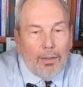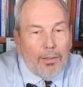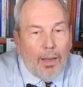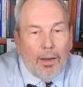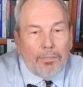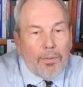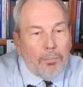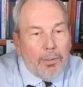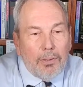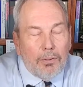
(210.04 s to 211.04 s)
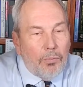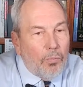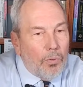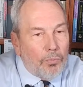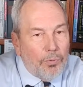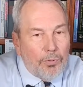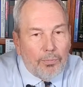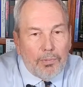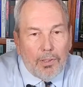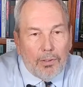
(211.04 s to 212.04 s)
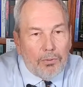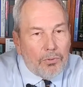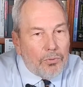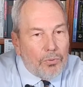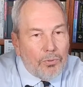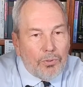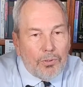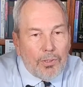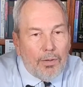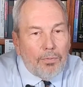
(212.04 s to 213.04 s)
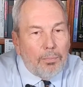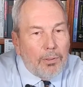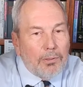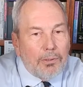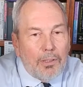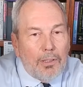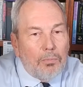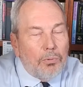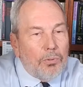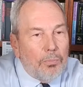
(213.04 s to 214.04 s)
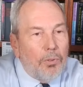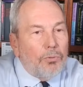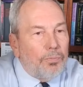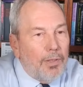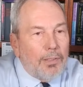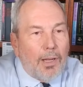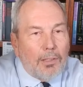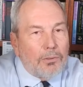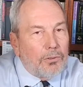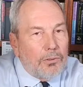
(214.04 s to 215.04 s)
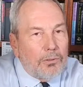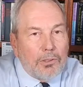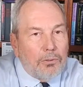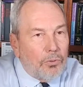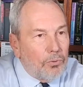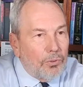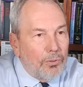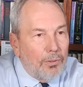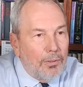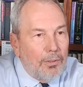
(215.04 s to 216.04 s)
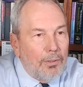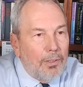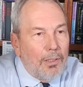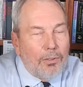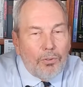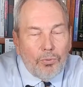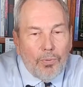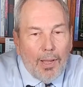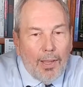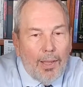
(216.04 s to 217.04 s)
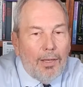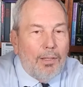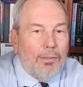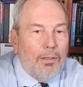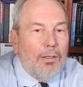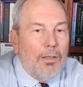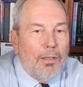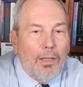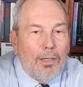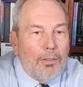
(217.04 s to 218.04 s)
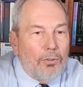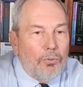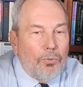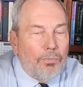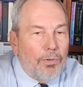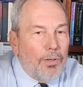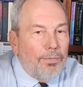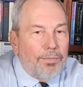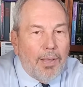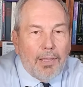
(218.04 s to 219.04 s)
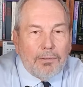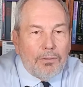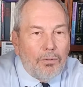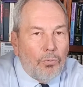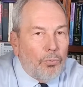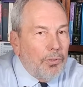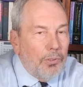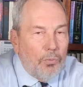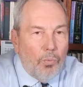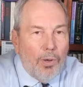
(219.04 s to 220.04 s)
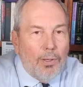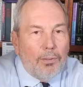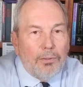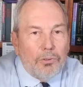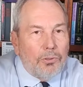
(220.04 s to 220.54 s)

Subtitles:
And everybody that worked with him, the other surgeons, everybody said he was the most fantastic surgeon. He could do anything, and he could do it very fast and really well.